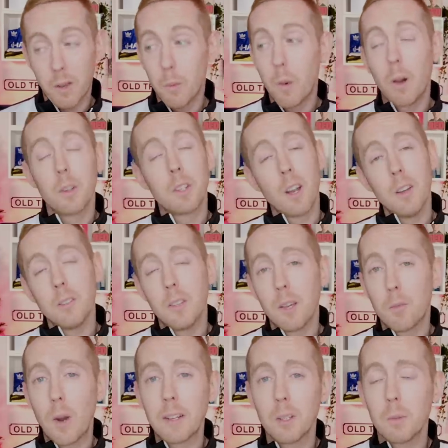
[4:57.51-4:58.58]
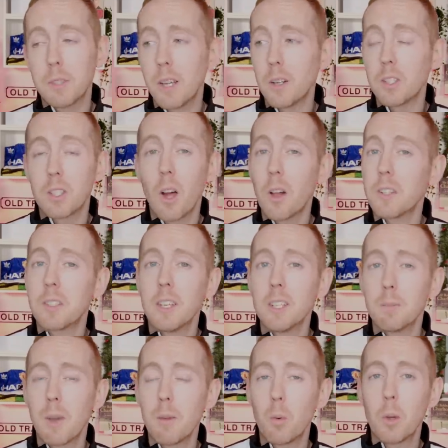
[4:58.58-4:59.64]
well, I don't know. If Rangnick was there at the start of the
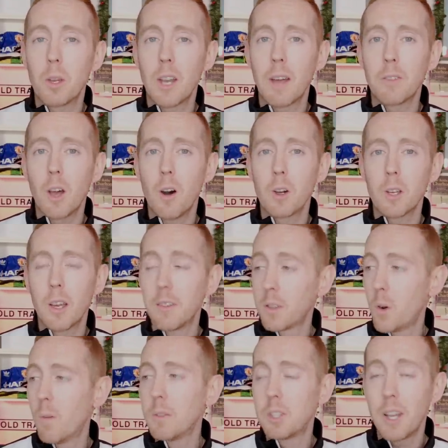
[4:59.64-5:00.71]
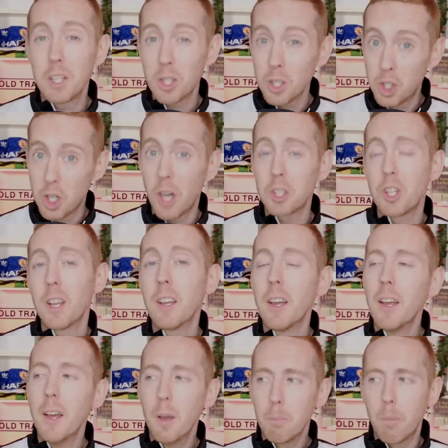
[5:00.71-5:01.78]
season, maybe we could have that conversation judging
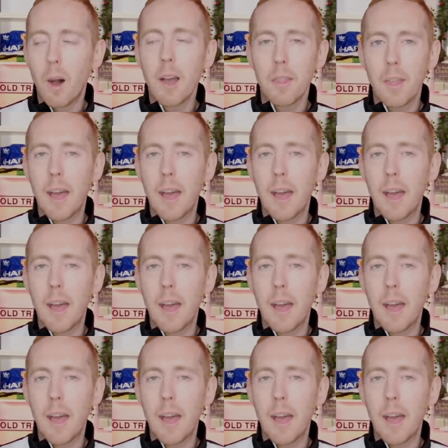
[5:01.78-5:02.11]
by